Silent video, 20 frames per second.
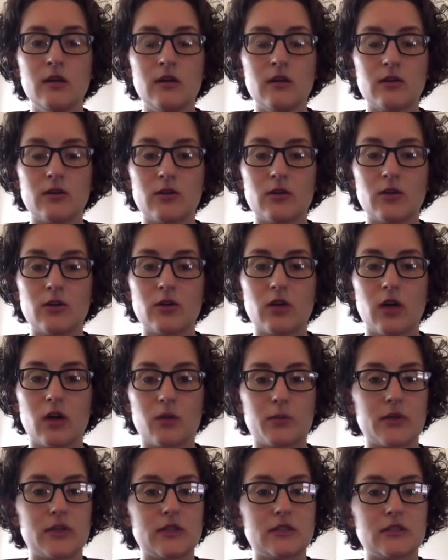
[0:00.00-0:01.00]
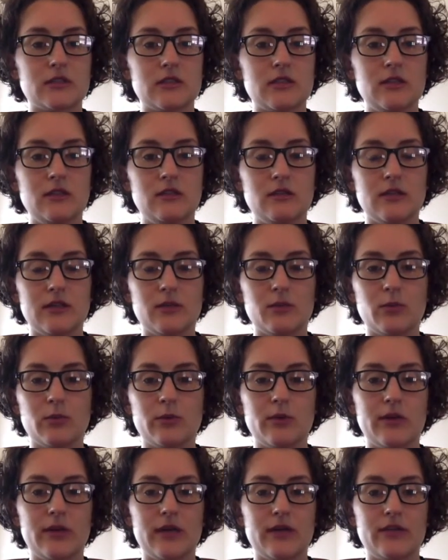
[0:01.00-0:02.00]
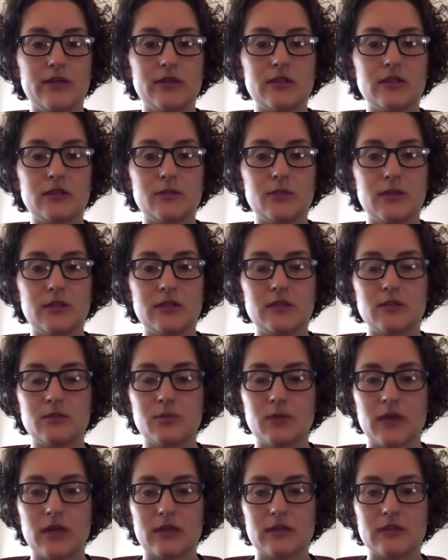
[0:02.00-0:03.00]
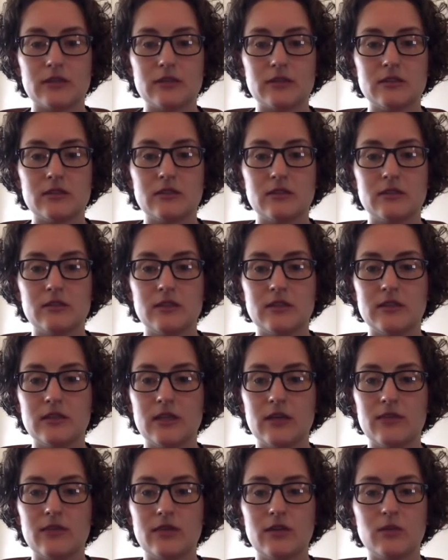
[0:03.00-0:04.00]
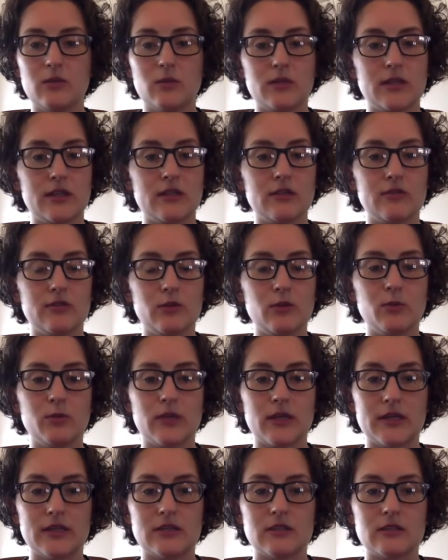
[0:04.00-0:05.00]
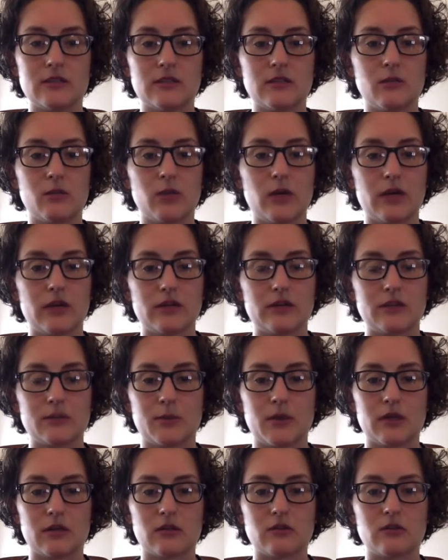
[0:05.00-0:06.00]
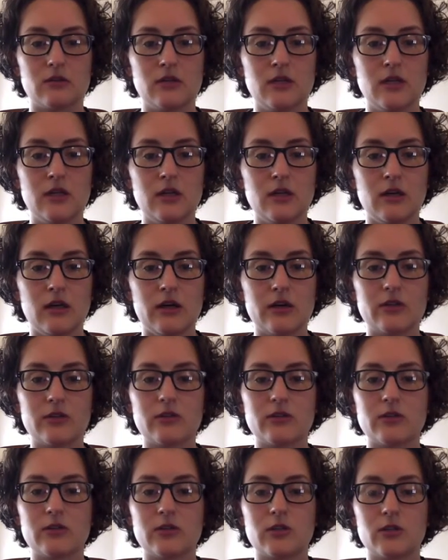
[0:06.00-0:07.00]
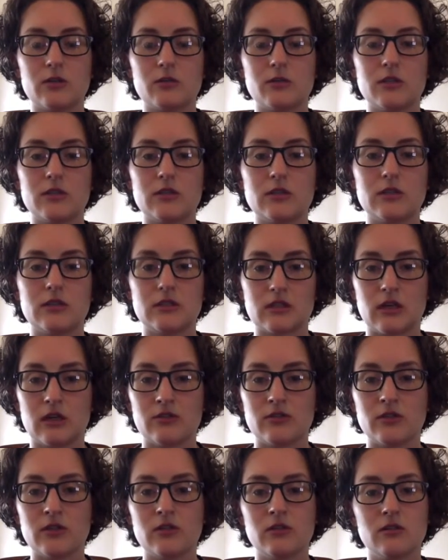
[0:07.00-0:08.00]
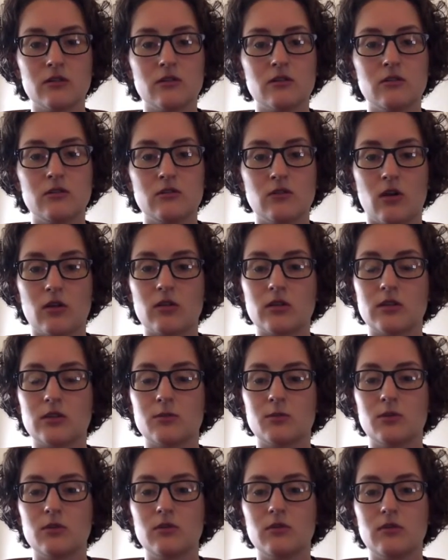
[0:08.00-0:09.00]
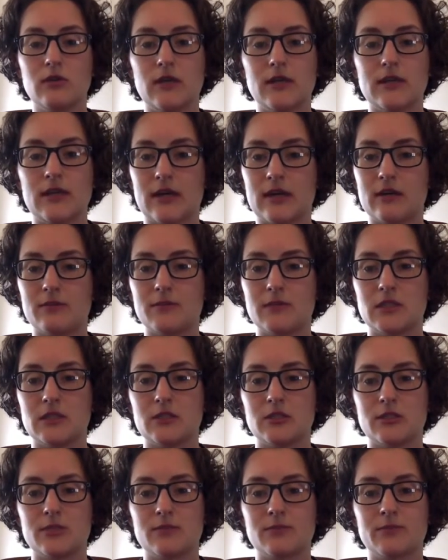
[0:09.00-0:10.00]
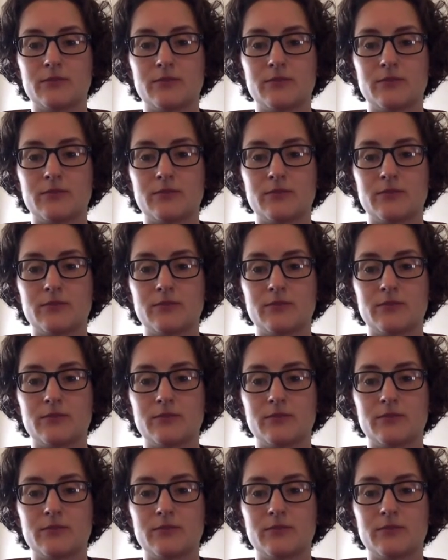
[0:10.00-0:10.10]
The 3rd competency, employ evidence-based practice, is evident within a few places in the practice model under the terms discover, knowledgeable, and adaptation.